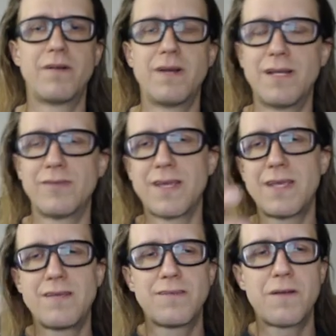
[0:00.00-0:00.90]
And it's like
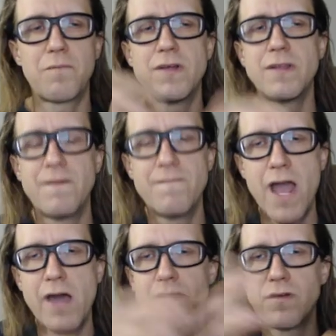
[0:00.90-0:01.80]
you start putting the
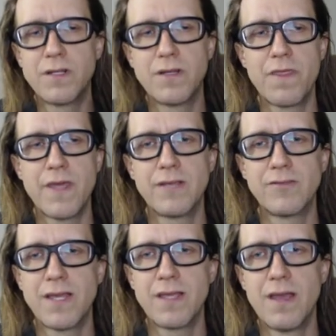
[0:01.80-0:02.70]
value into things
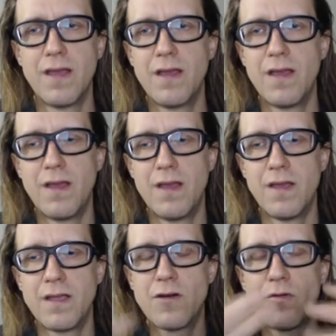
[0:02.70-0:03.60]
that
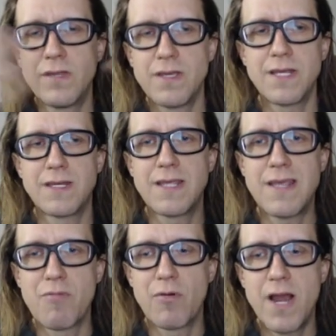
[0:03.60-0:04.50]
you don't really get to
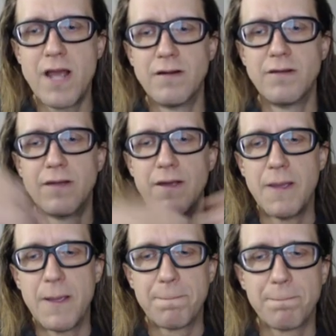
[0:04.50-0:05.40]
keep around.
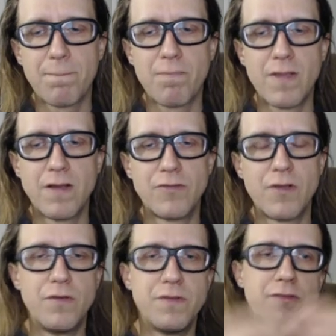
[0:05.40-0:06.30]

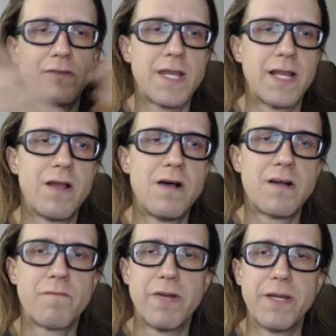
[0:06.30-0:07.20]
So this is getting
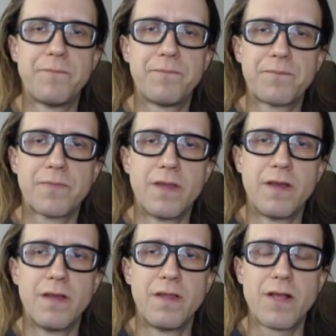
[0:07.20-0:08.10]
long, but
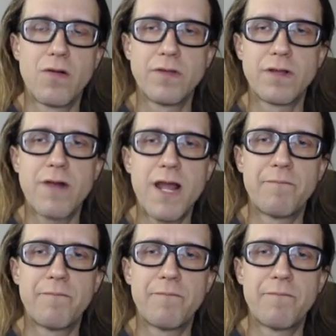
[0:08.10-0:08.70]
like, holy crap,